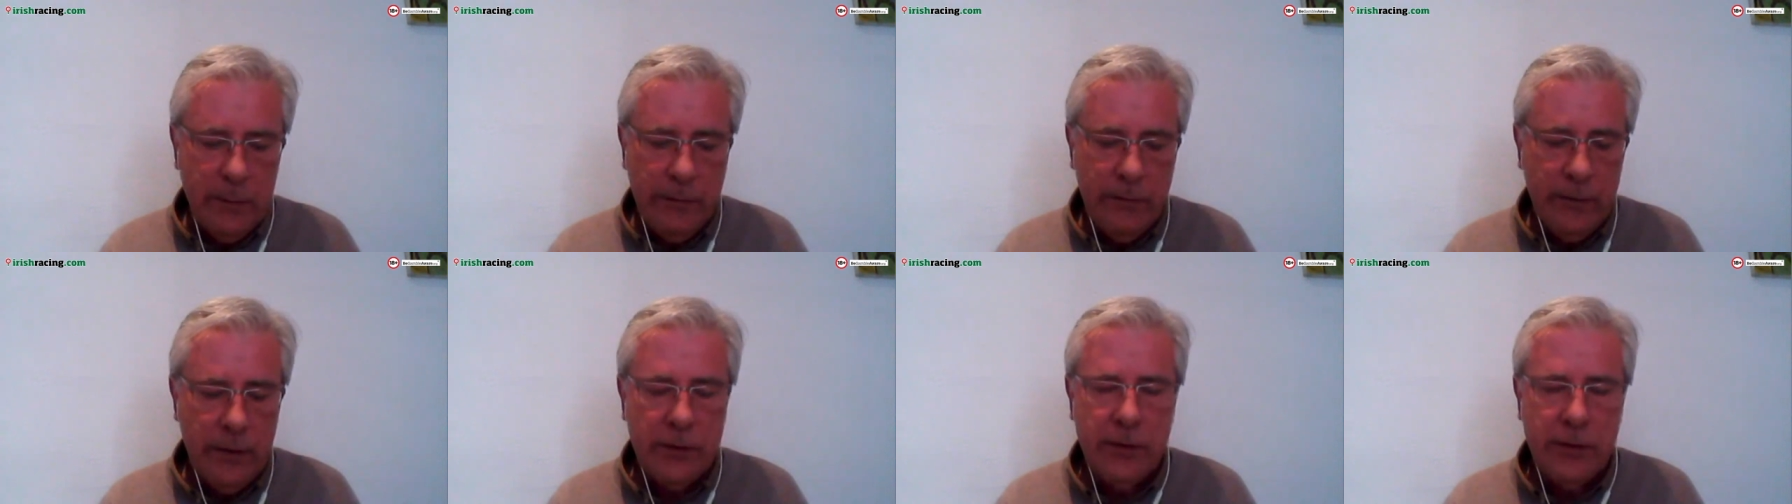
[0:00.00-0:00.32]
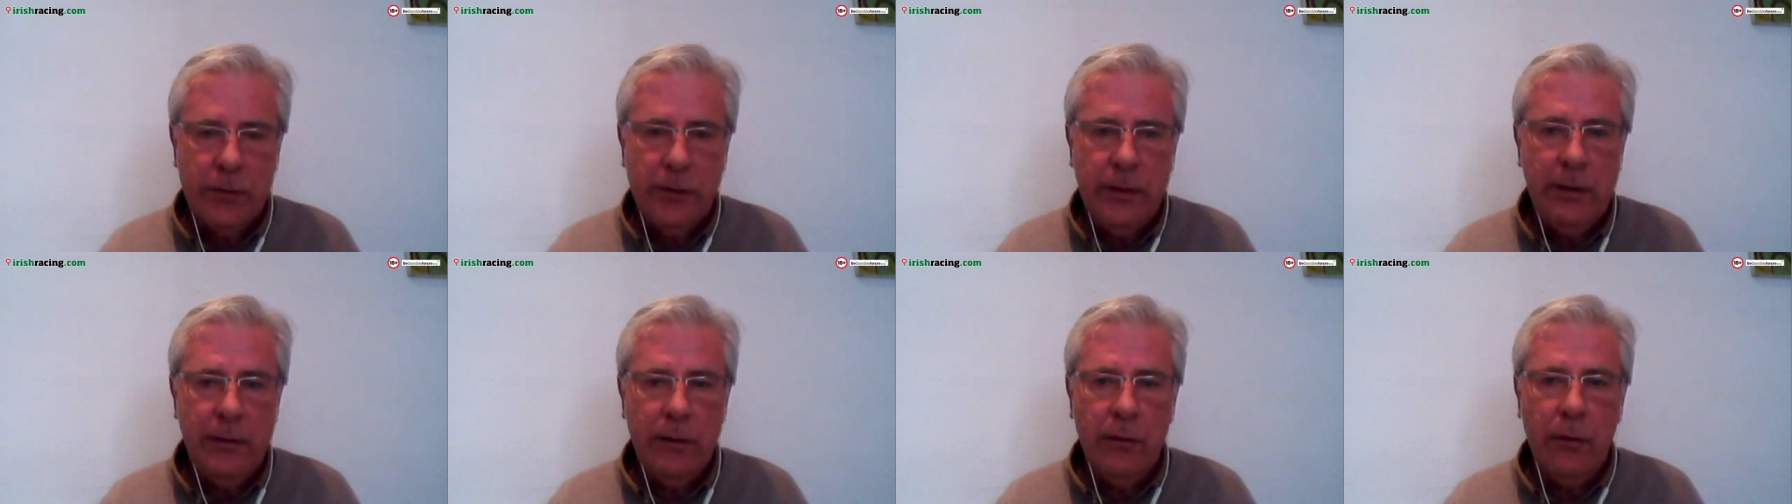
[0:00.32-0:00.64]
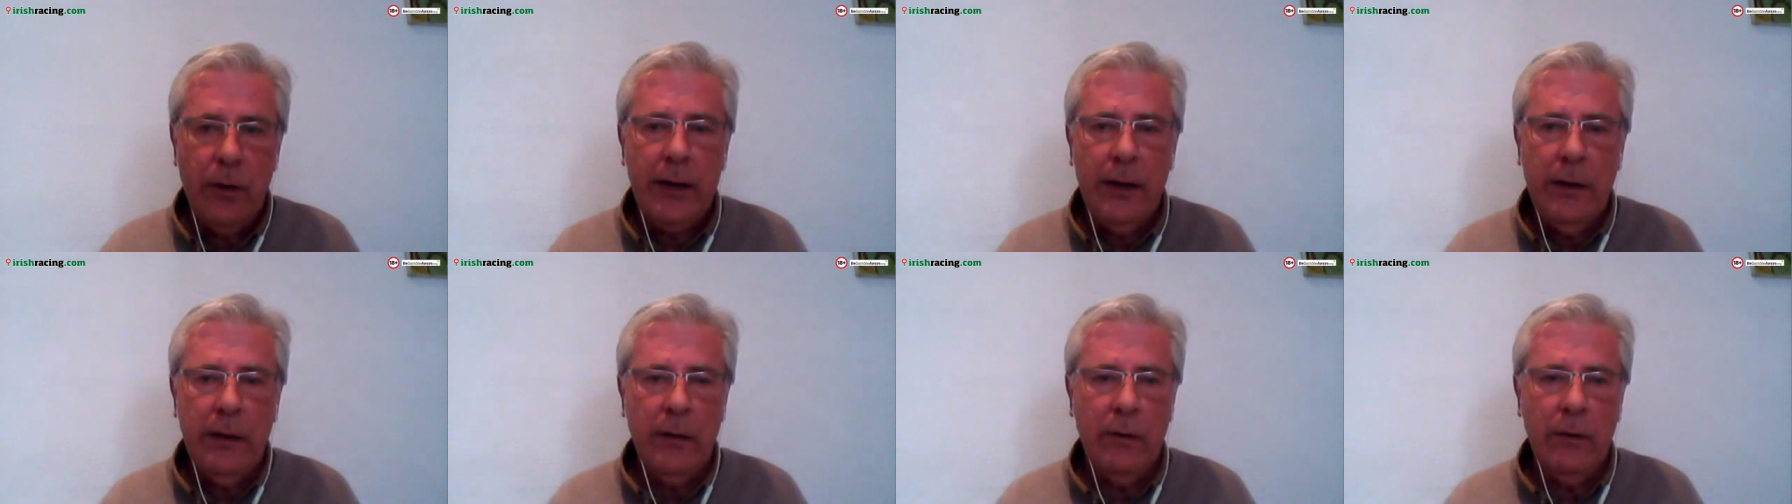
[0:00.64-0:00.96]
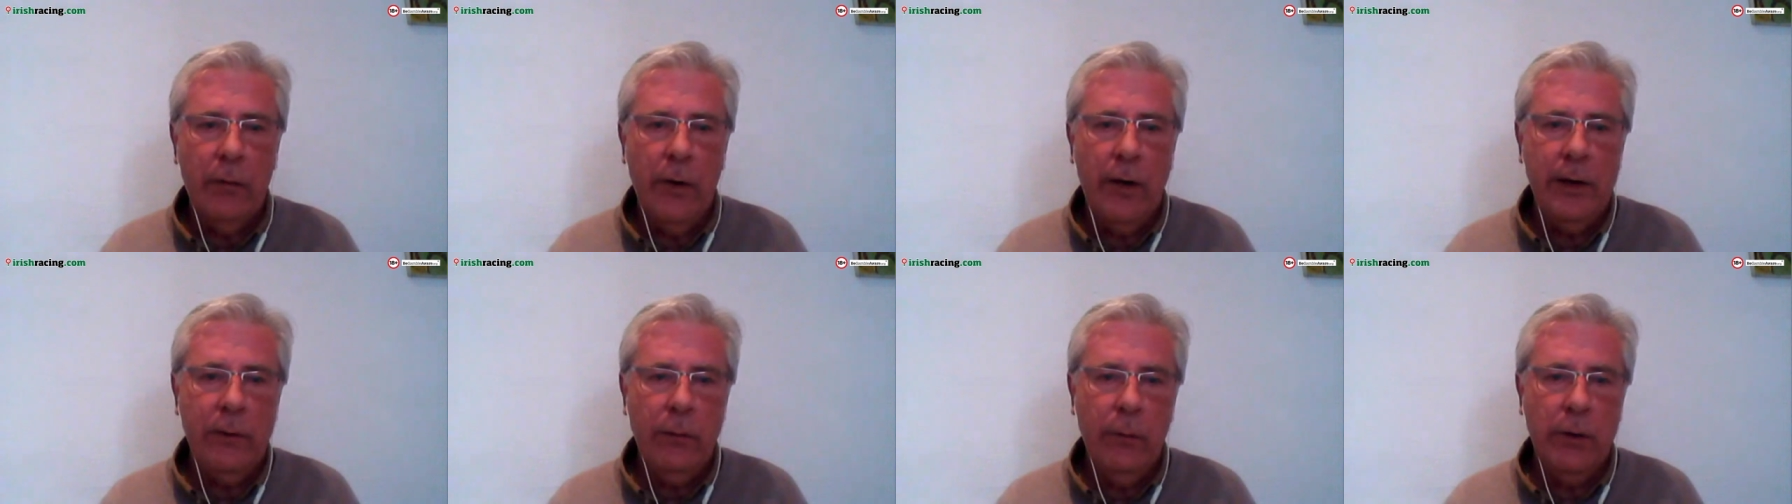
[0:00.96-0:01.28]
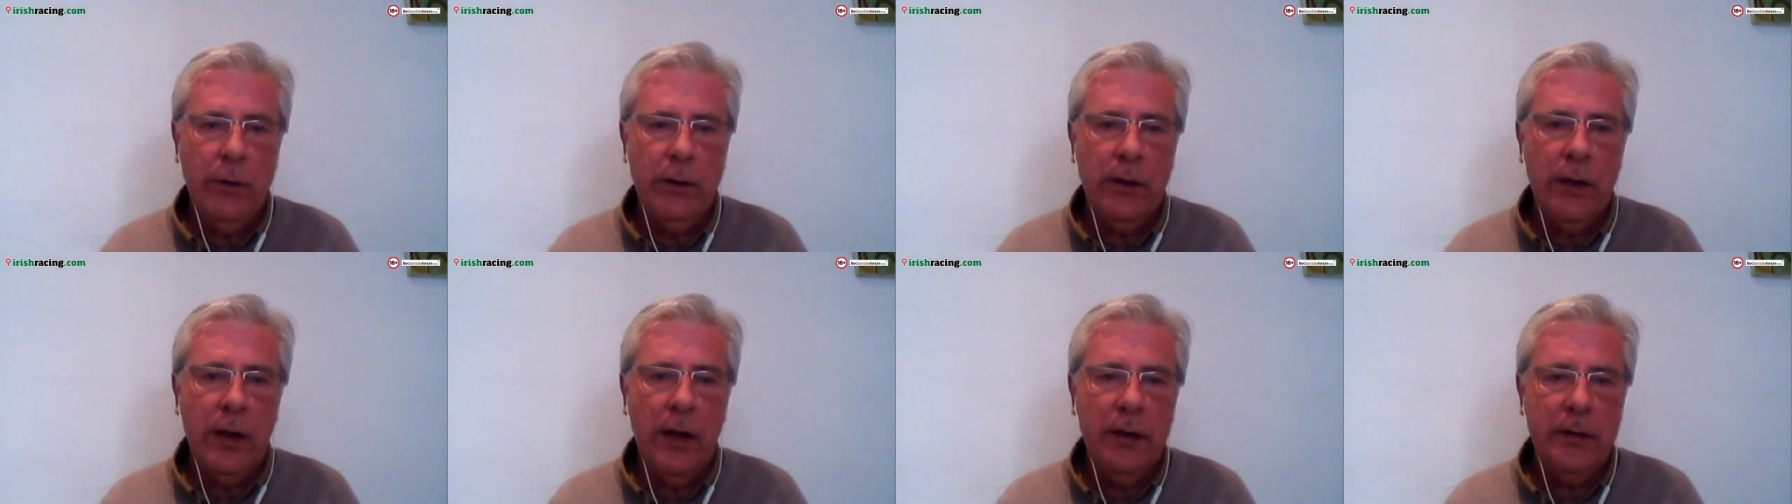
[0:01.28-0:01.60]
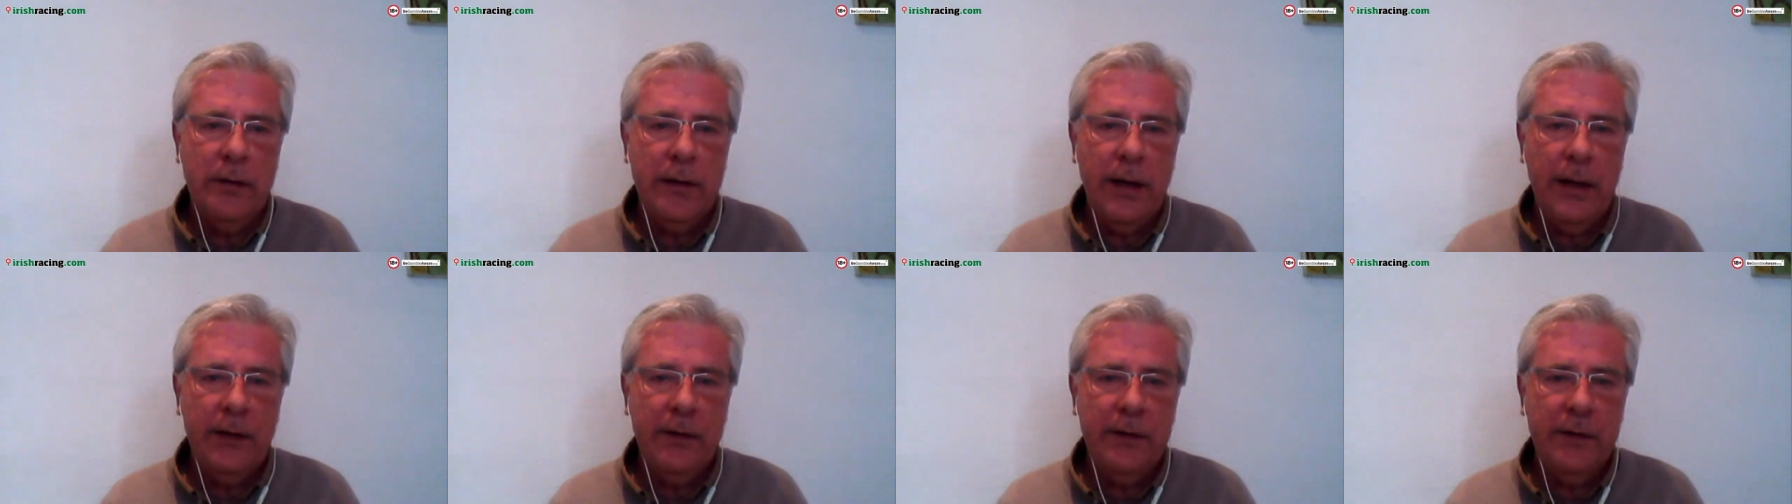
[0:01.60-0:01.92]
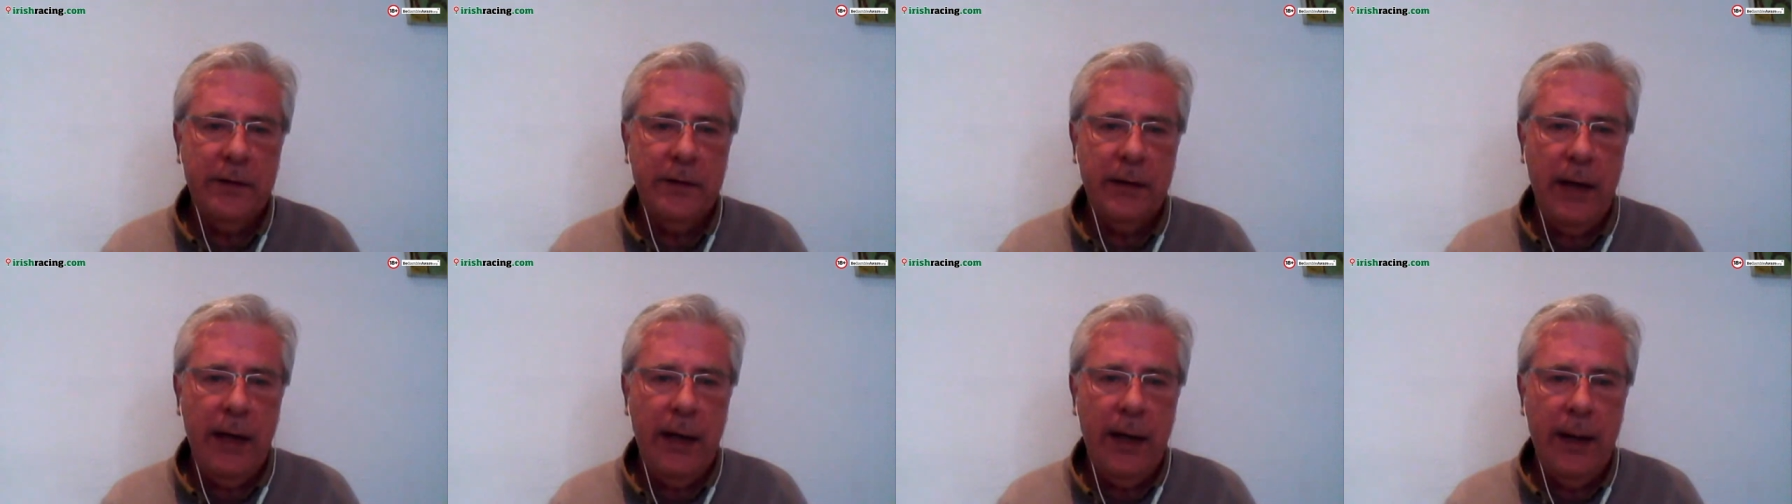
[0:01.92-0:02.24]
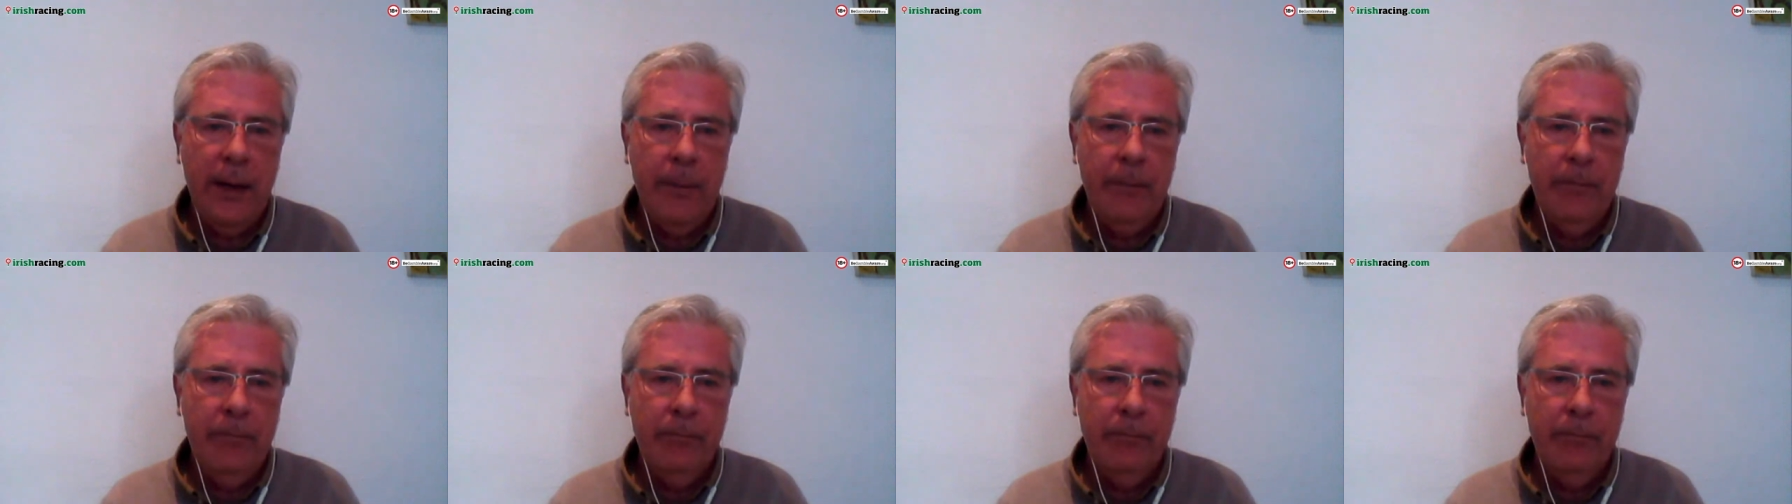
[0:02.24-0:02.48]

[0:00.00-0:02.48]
We've got three cracking Grade 1 contests.